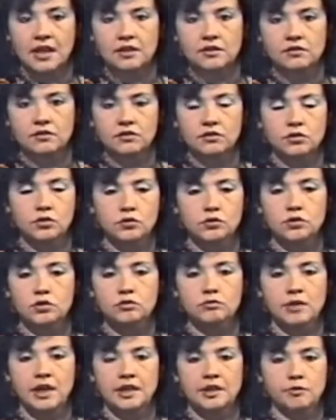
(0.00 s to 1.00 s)
that
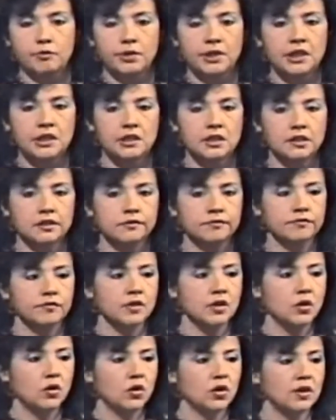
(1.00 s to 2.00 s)
guru might appear,
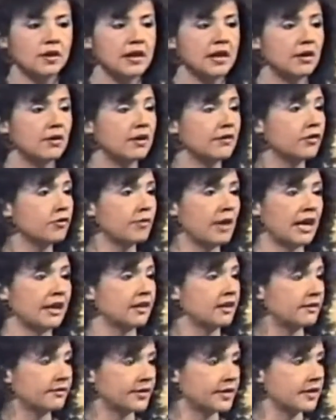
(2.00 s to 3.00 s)
or however
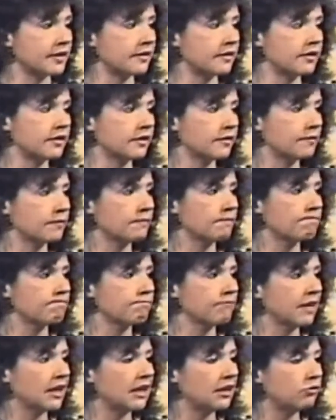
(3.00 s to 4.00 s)
magnificent,
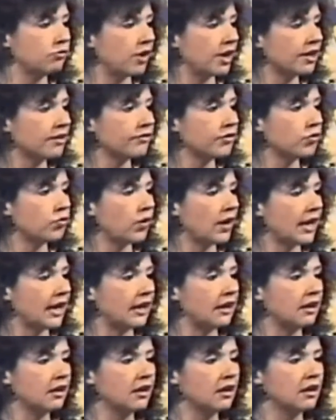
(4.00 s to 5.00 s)
in whatever
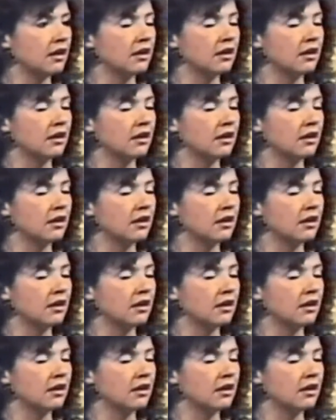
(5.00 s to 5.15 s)
way,